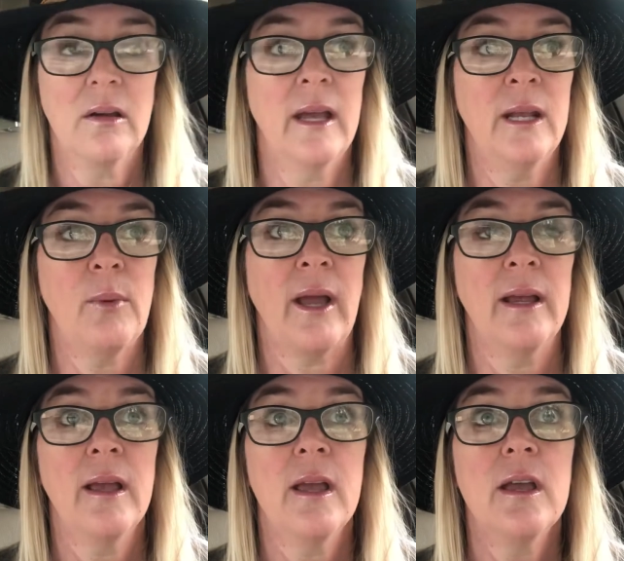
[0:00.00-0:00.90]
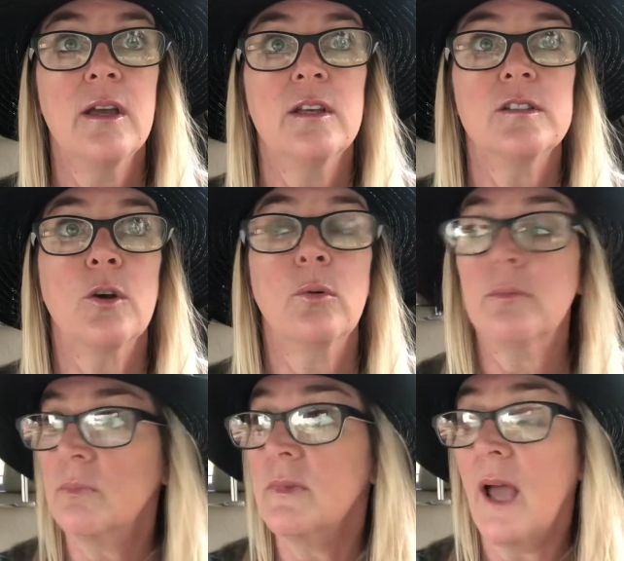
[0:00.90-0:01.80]
Anyway, so
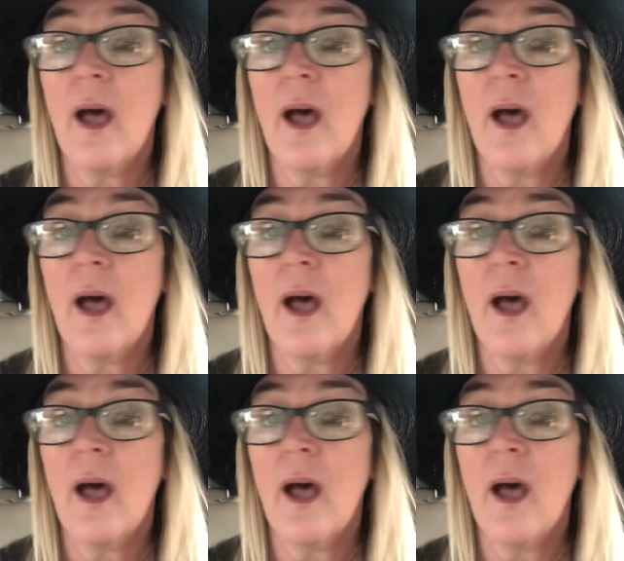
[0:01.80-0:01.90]
yeah,